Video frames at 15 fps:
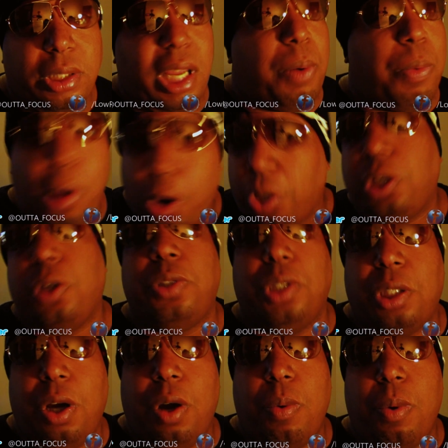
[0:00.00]
They were
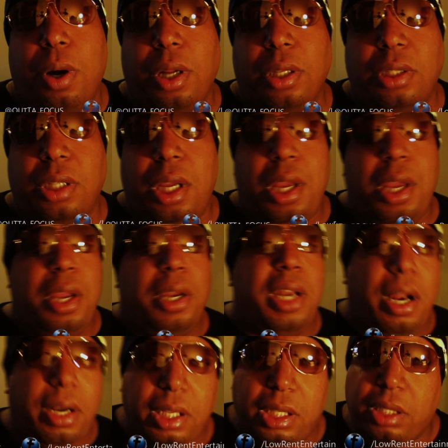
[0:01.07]
using code words.
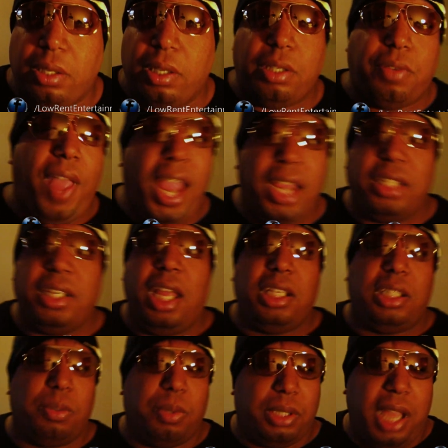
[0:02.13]
Now this
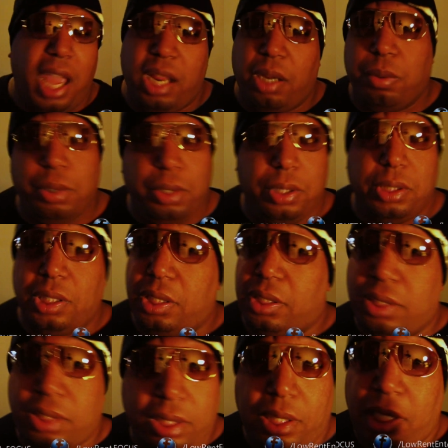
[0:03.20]
fascination with Ted Cruz
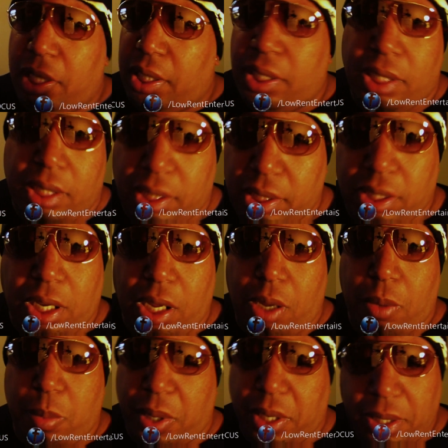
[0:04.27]
is, you know,
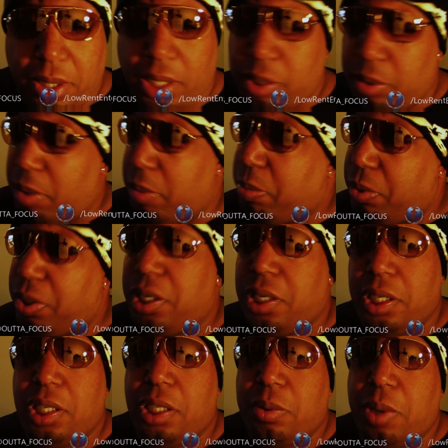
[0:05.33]
but listen, let me put it to
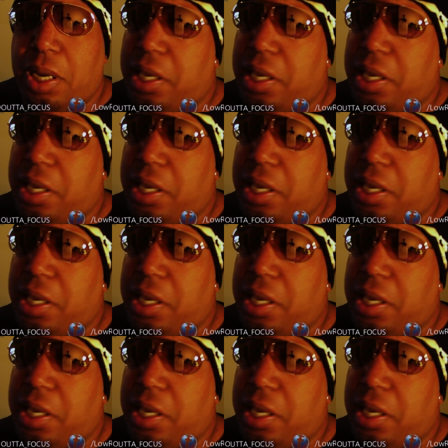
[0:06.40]
you this way.